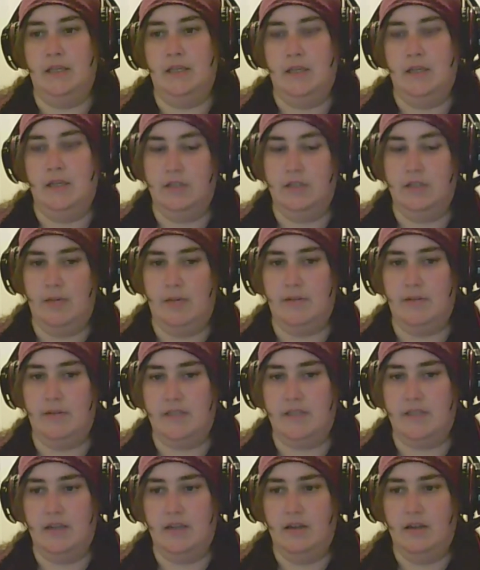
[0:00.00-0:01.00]
dynamics.
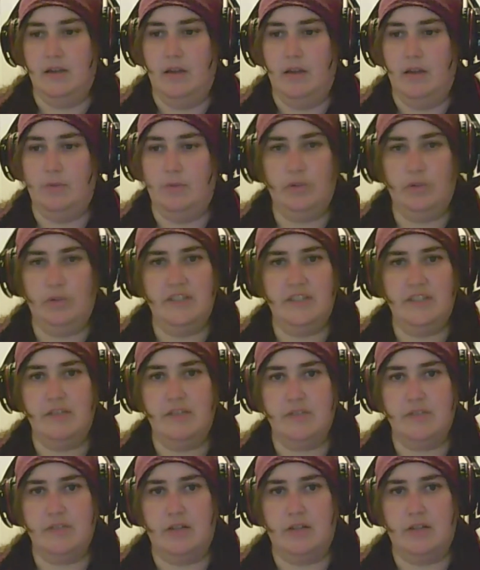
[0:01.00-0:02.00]
I mean, the only thing that
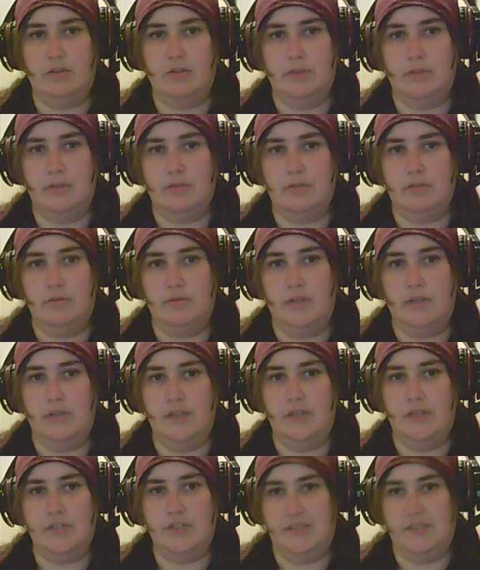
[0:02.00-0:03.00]
was like a little bit
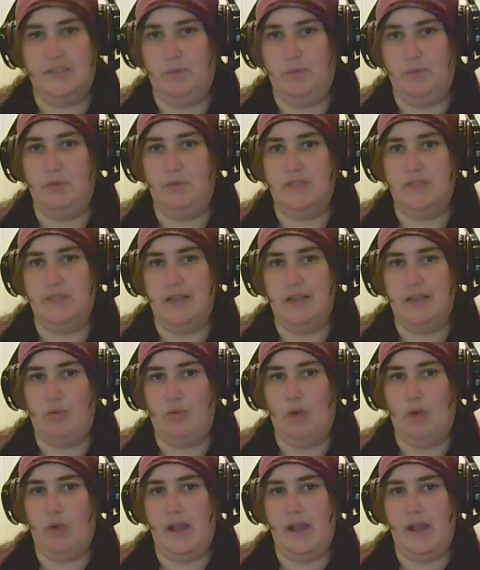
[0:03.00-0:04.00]
interesting for me was like
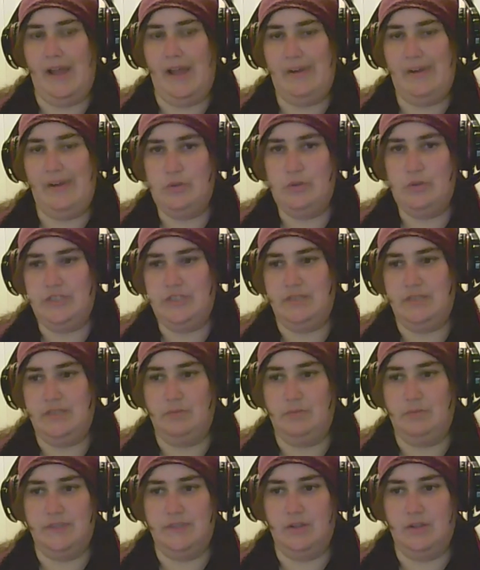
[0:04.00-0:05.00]
why Ayoshi
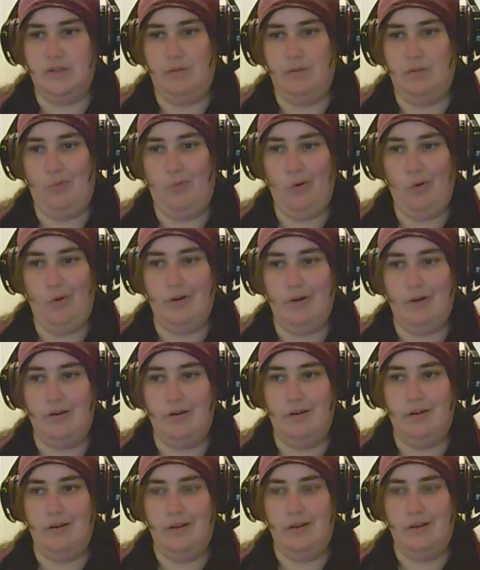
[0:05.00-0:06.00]
was so important.
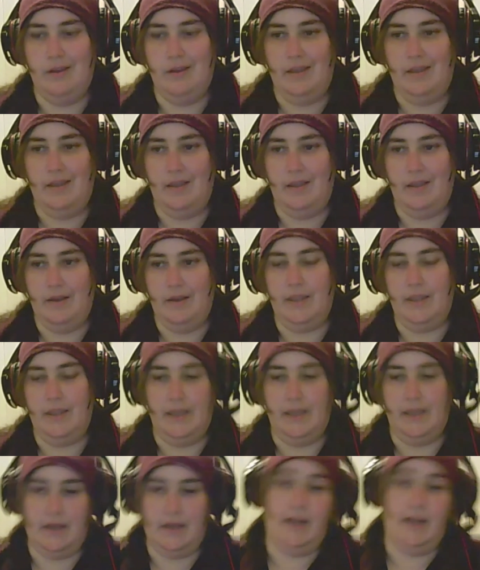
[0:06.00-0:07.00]
And,
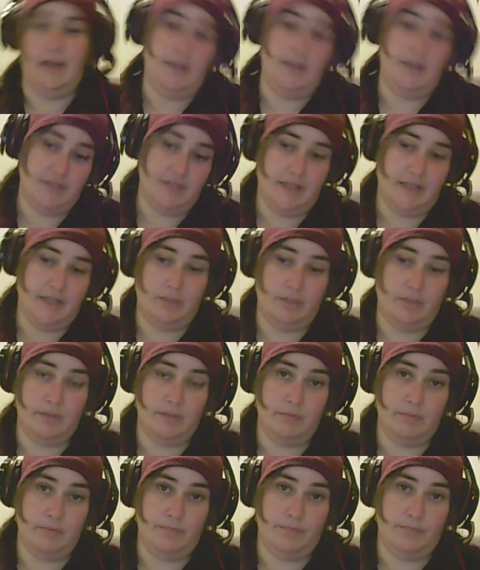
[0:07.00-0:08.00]
like, I understand that a little bit.
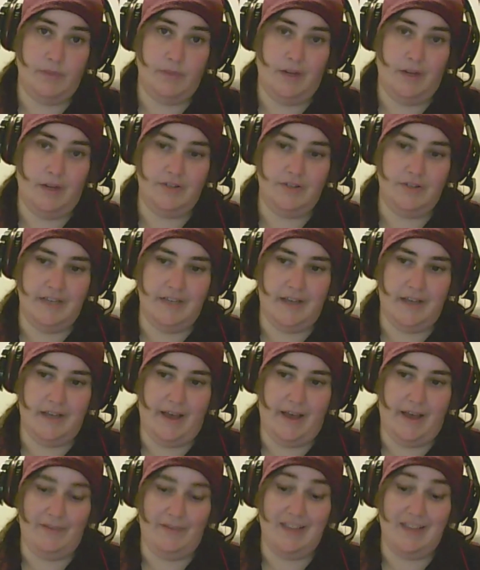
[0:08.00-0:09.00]
I understand that
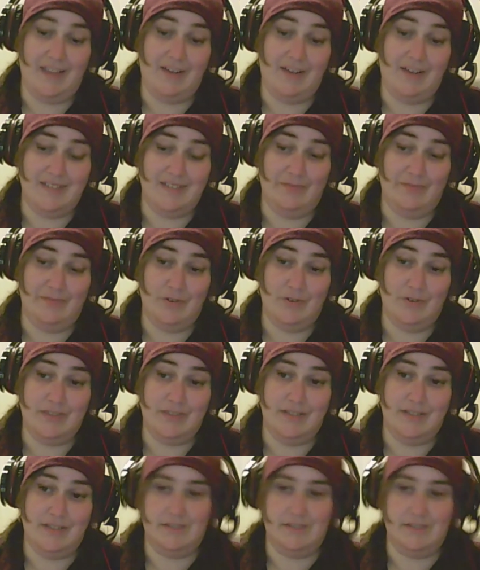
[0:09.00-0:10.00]
having now seen first
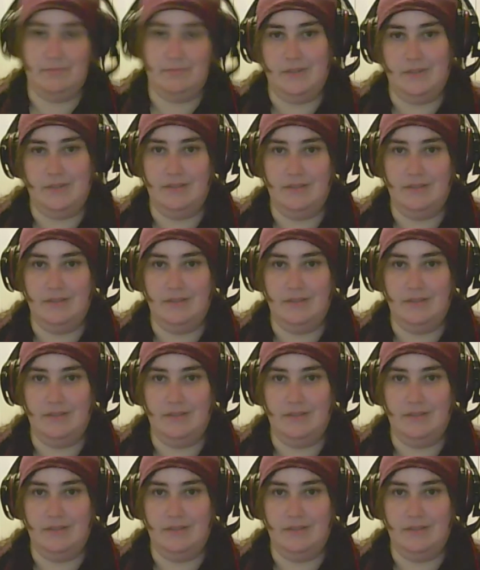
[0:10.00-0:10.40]
season, but,